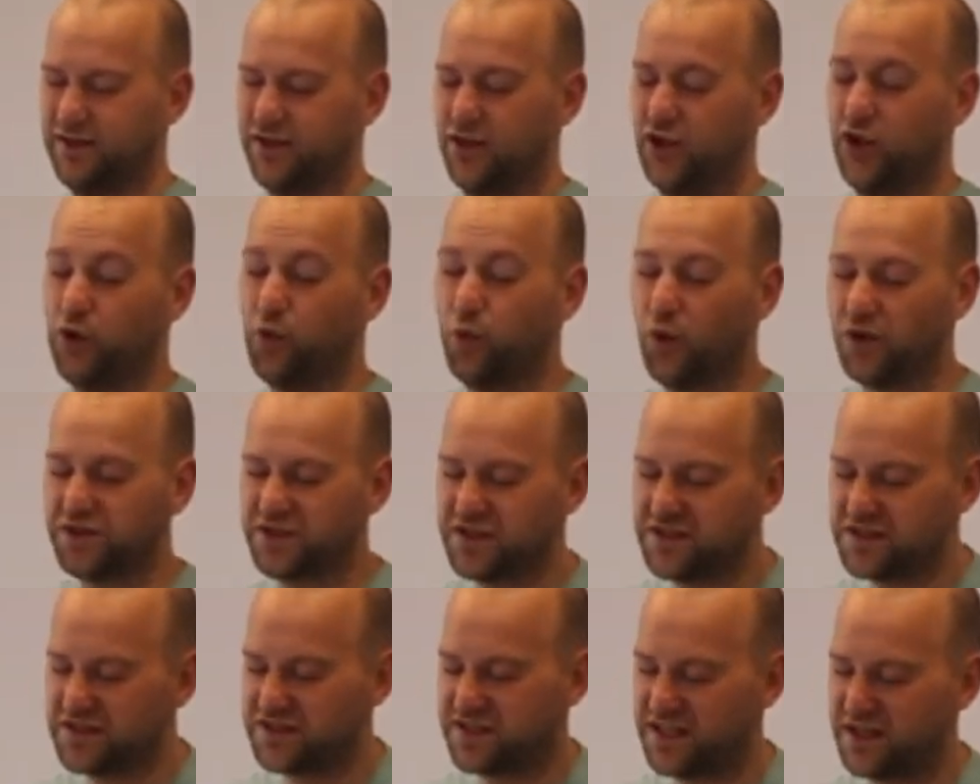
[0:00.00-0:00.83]
who
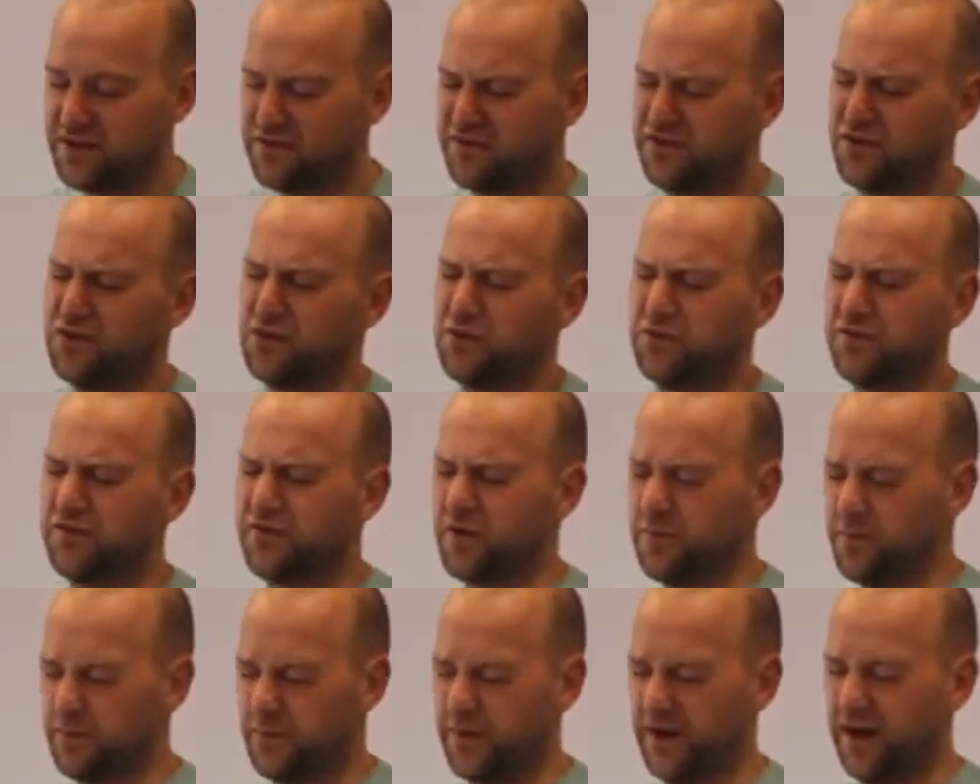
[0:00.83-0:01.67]
wasn't sinful
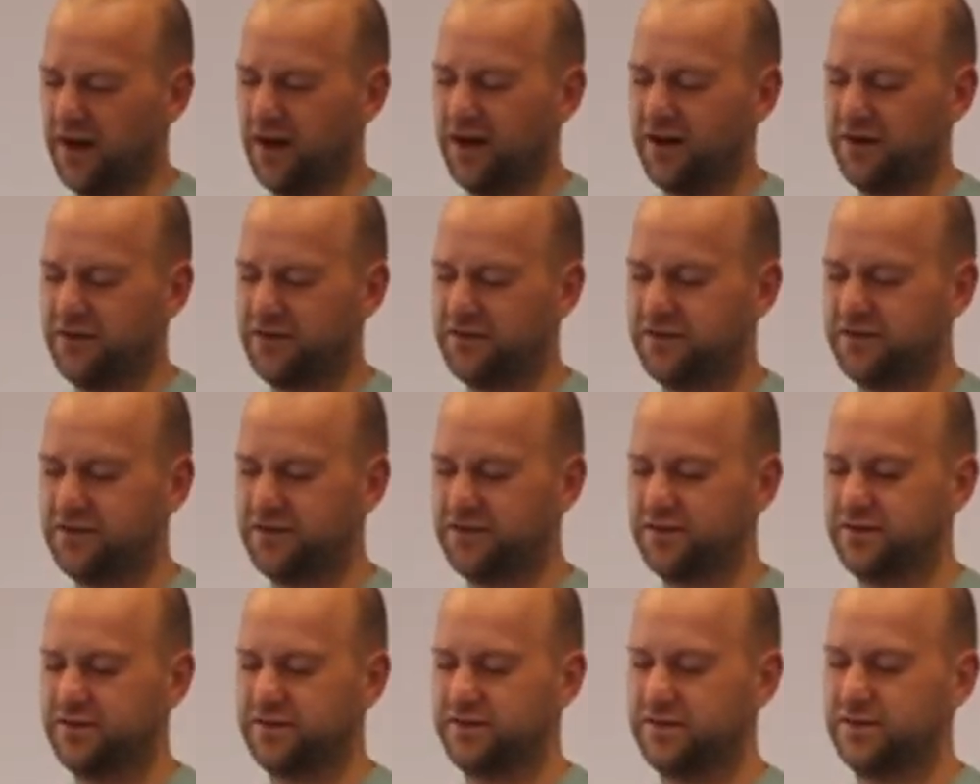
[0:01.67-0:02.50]
from birth,
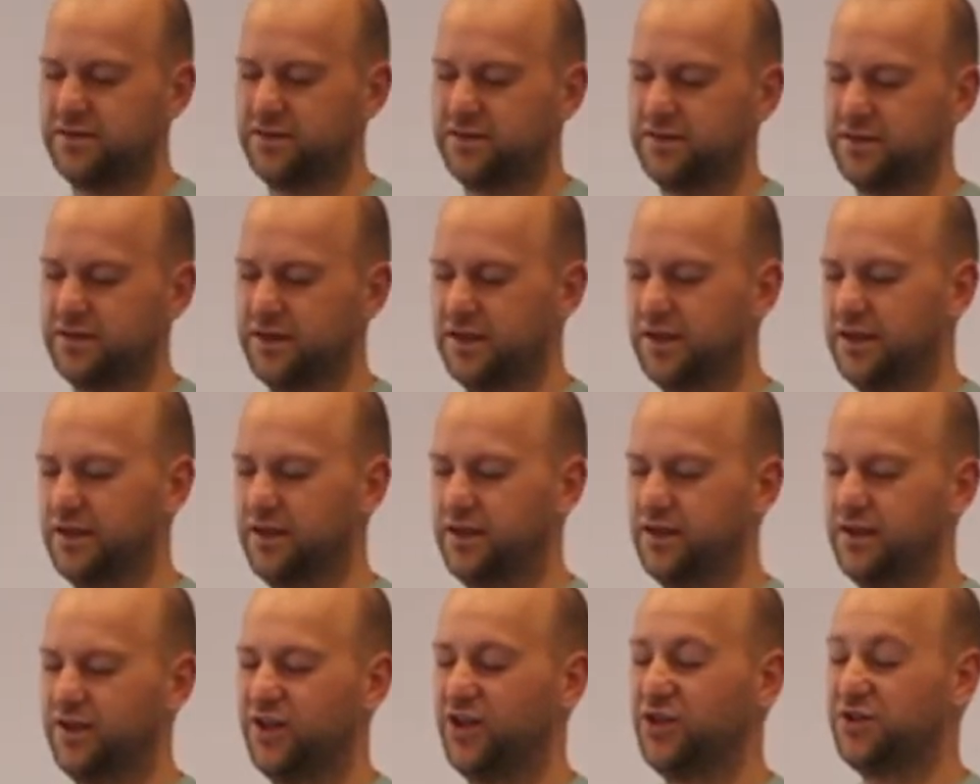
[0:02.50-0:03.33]

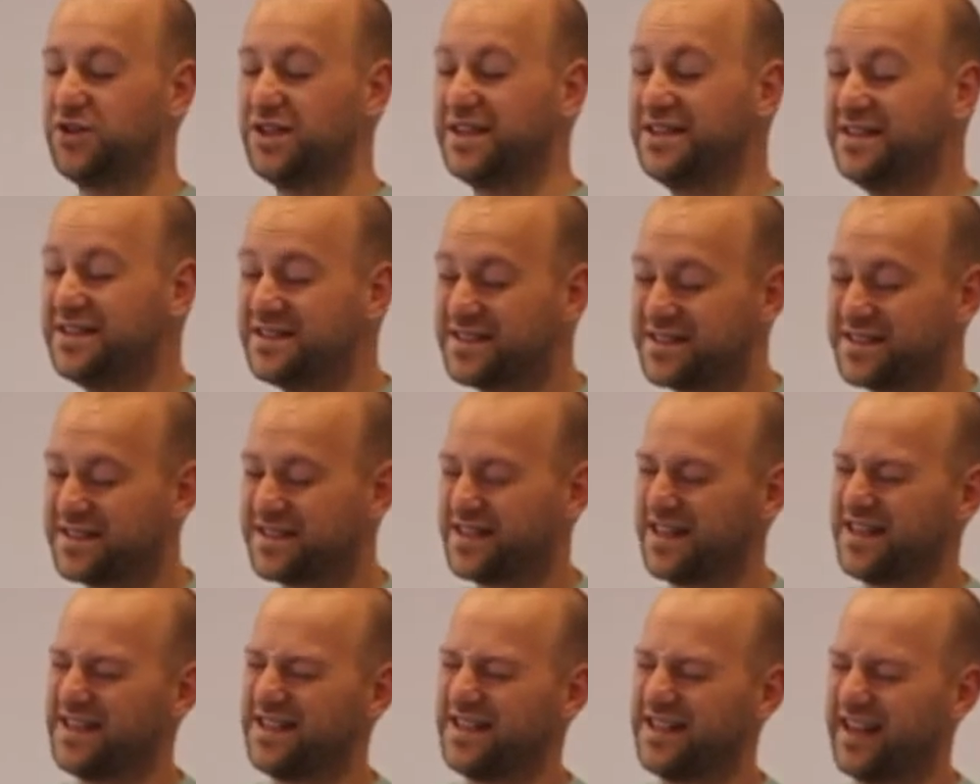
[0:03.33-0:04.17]
who didn't
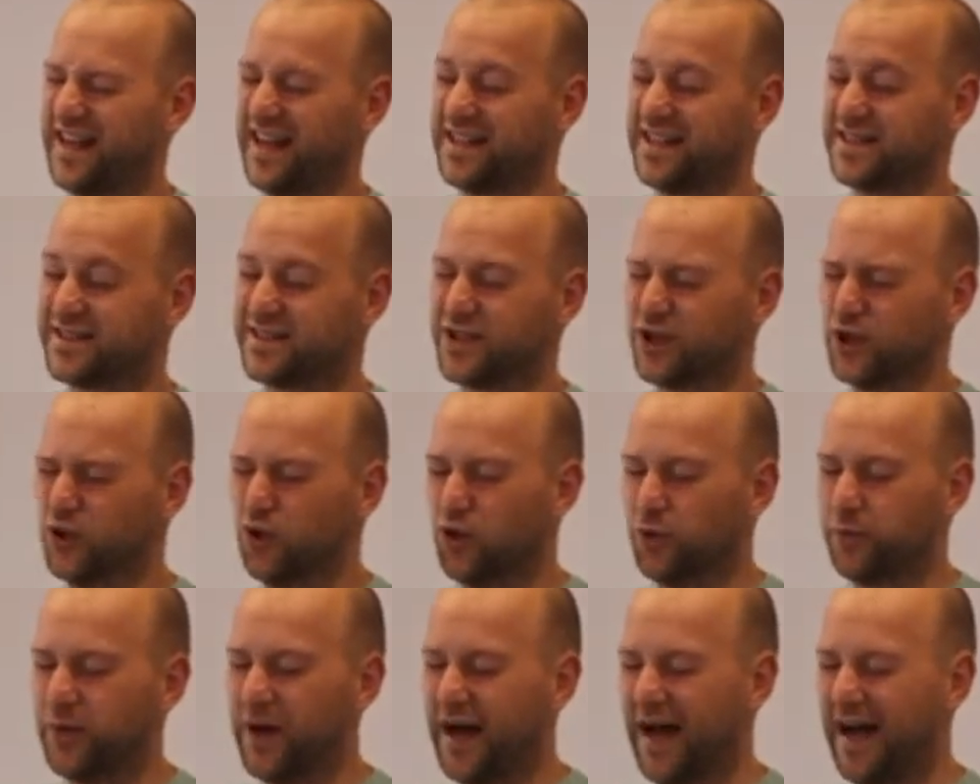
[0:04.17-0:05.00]
sin against the
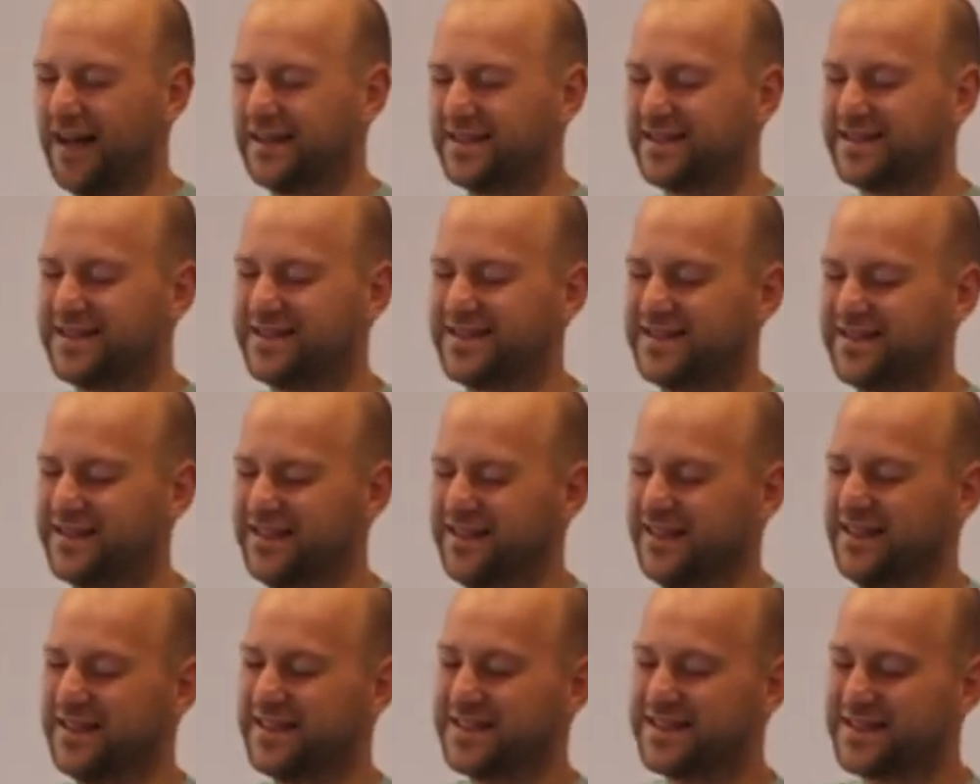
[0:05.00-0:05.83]
Lord, but had
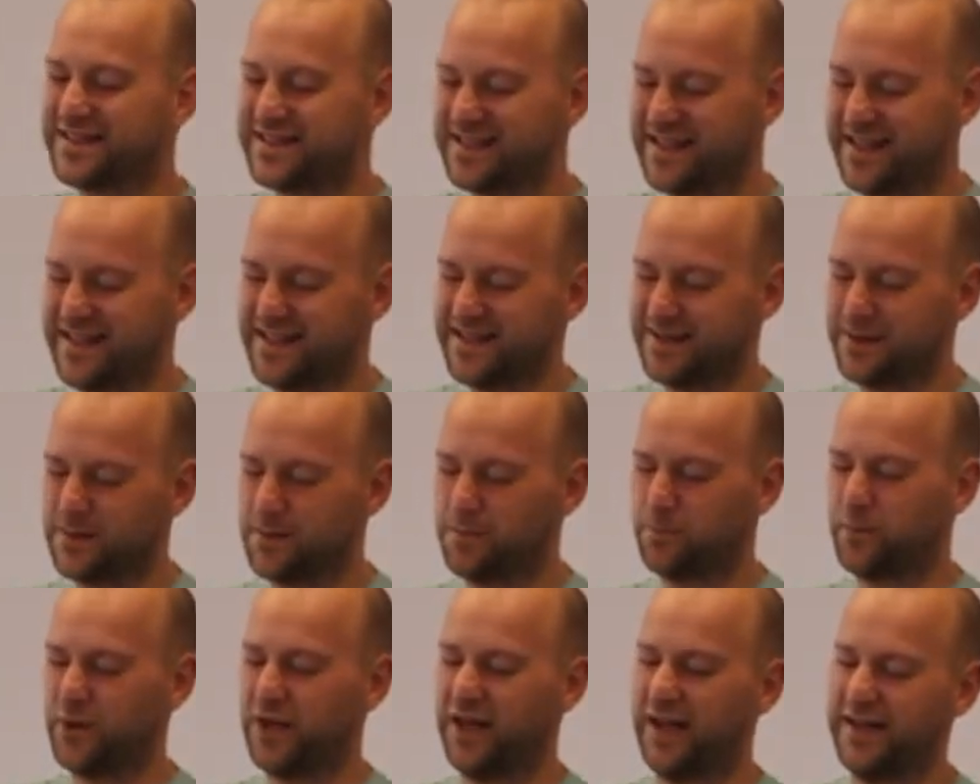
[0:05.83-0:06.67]

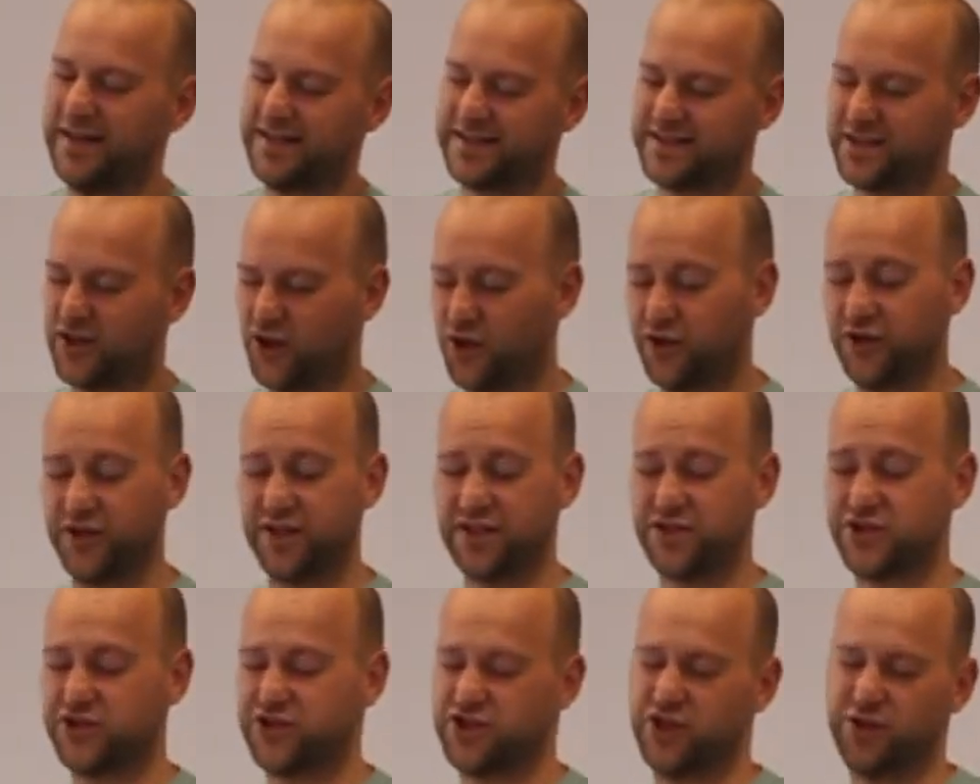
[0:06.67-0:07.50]
sin placed on
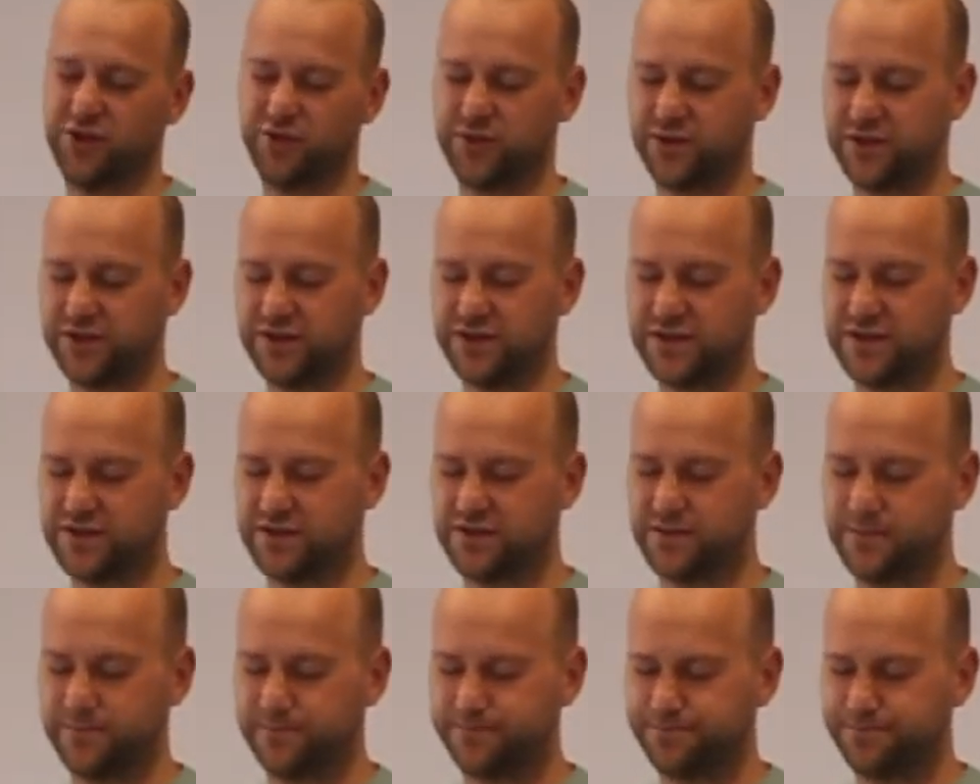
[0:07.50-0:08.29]
his shoulders.